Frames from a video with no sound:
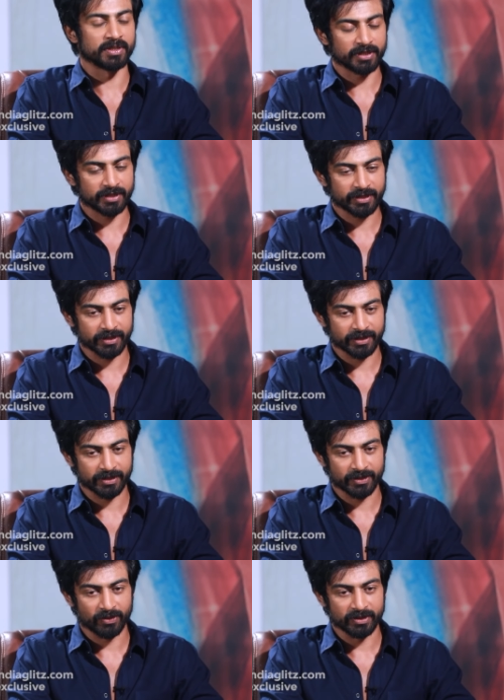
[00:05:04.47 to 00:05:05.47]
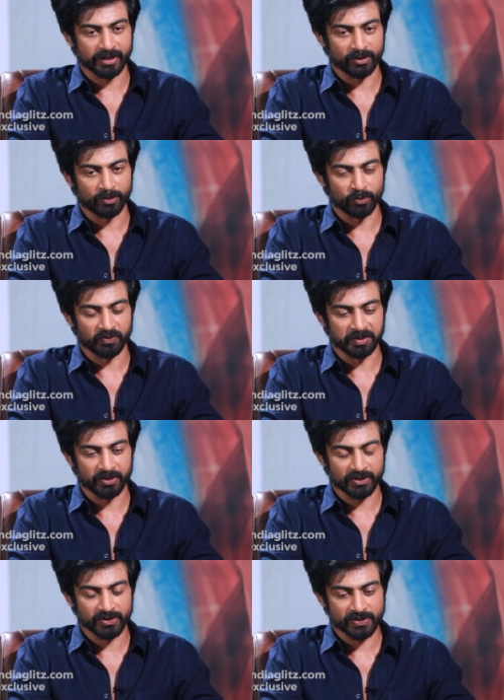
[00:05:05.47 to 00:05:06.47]
work on a Telugu movie,
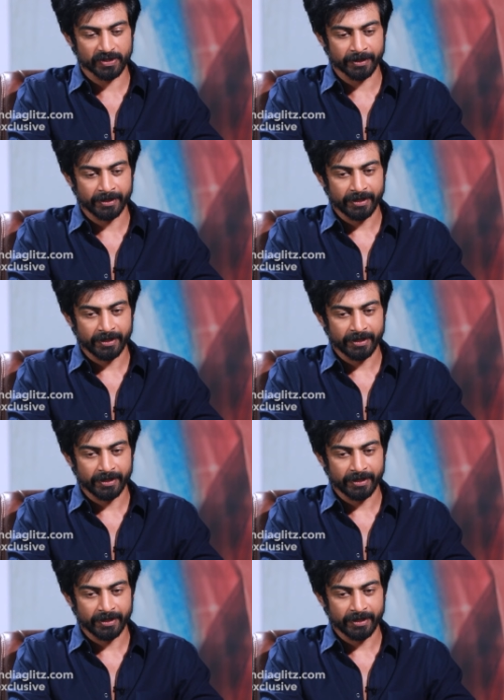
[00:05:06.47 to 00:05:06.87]
because